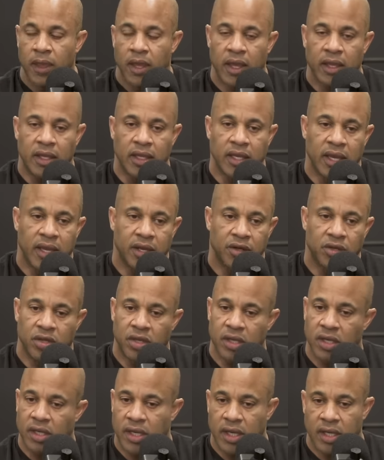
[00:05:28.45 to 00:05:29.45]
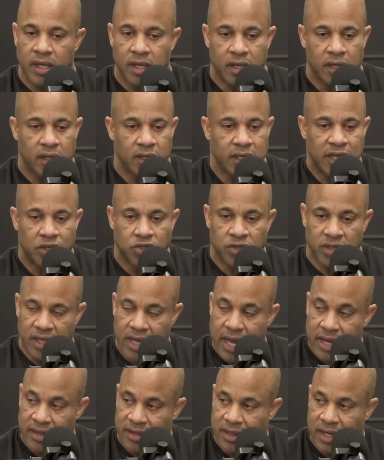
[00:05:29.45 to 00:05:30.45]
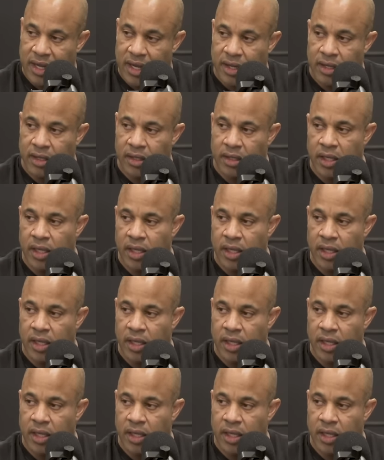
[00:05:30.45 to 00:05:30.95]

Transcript: Again, you can get a nitric oxide,